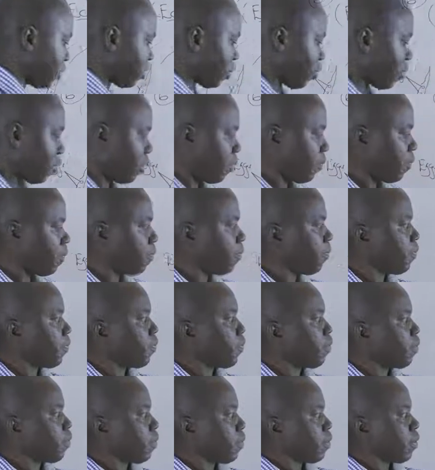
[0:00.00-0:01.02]
so
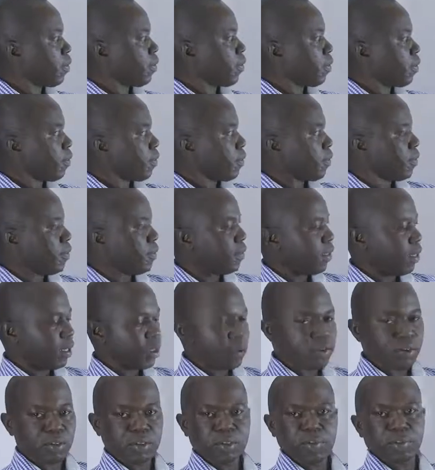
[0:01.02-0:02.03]

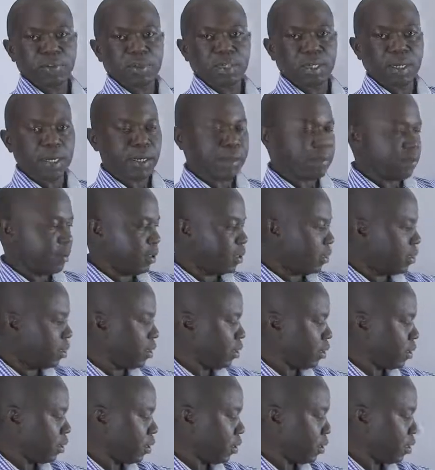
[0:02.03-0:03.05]
the dog
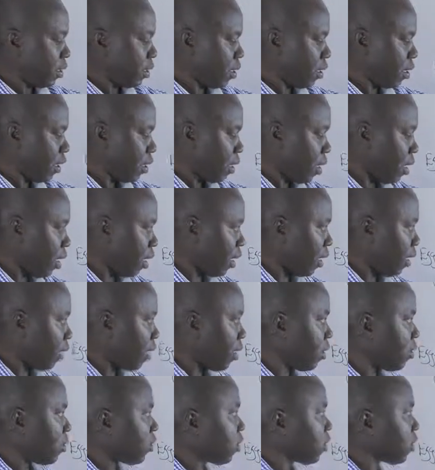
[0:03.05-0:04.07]
becomes another
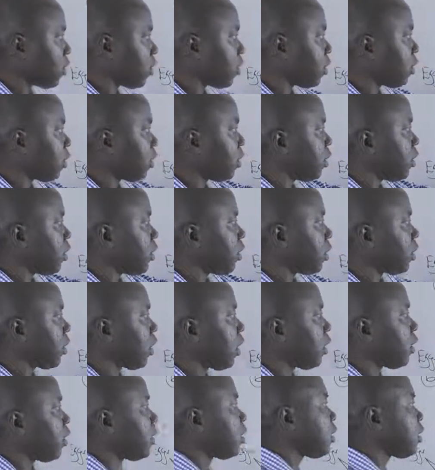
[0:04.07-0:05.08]
host. This is an